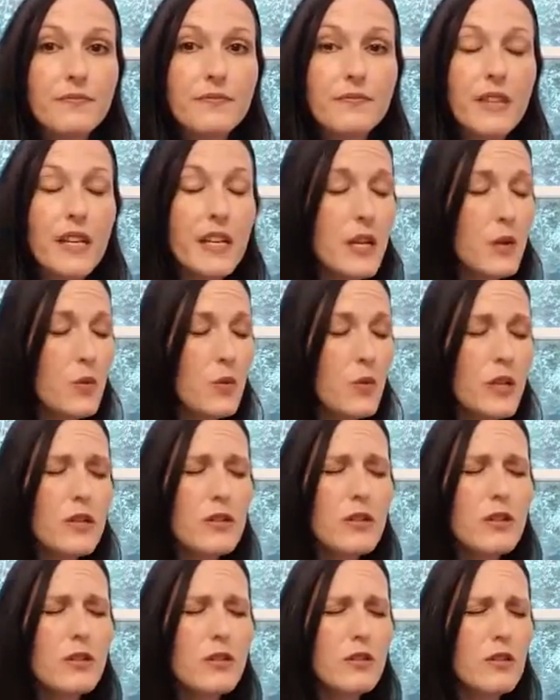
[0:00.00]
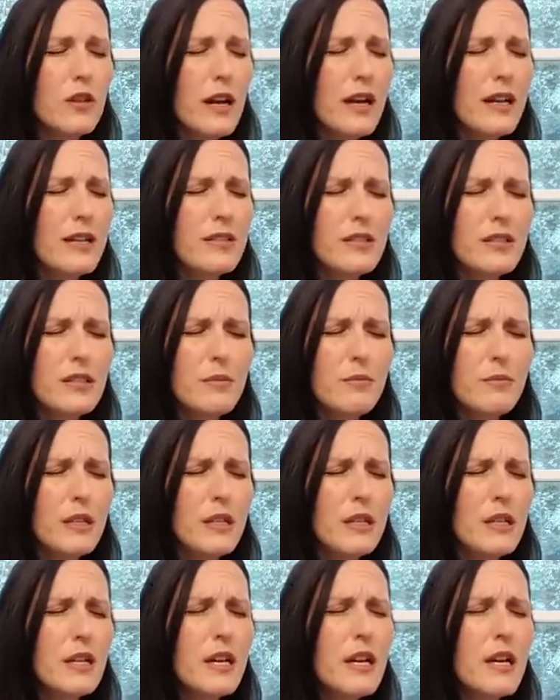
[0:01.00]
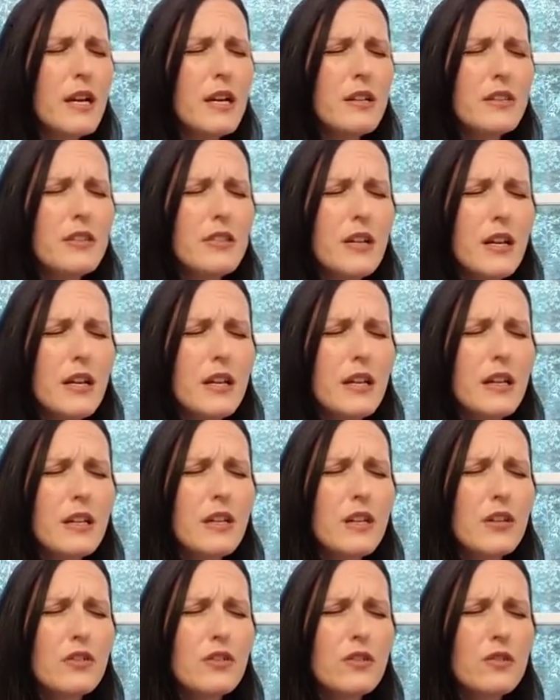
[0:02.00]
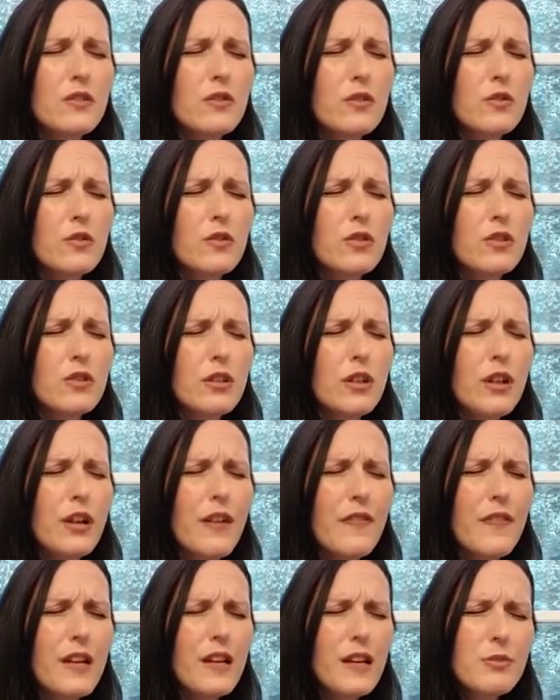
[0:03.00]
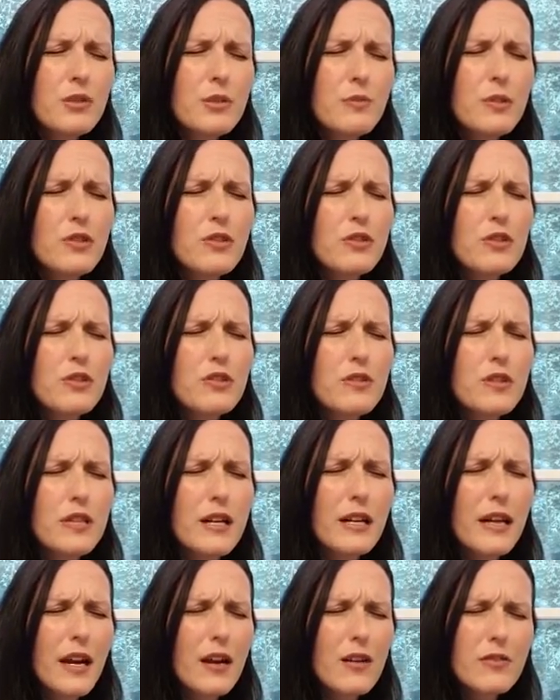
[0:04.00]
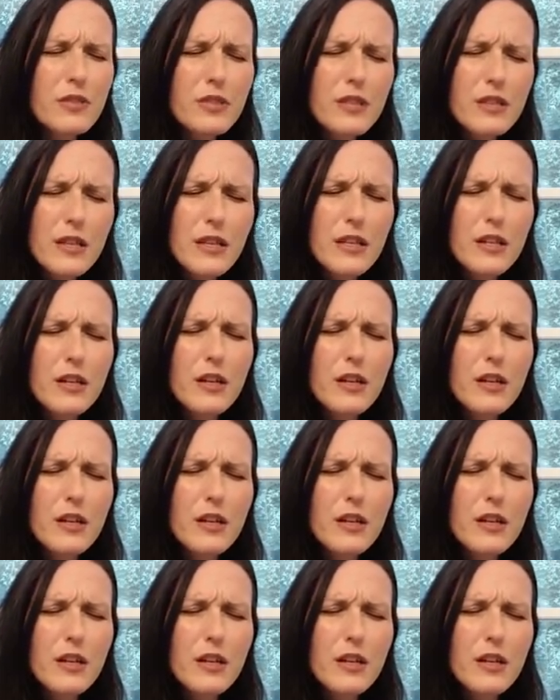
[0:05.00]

And He will. I had somebody say to the Lord, you know, I think I'm supposed to do that counseling.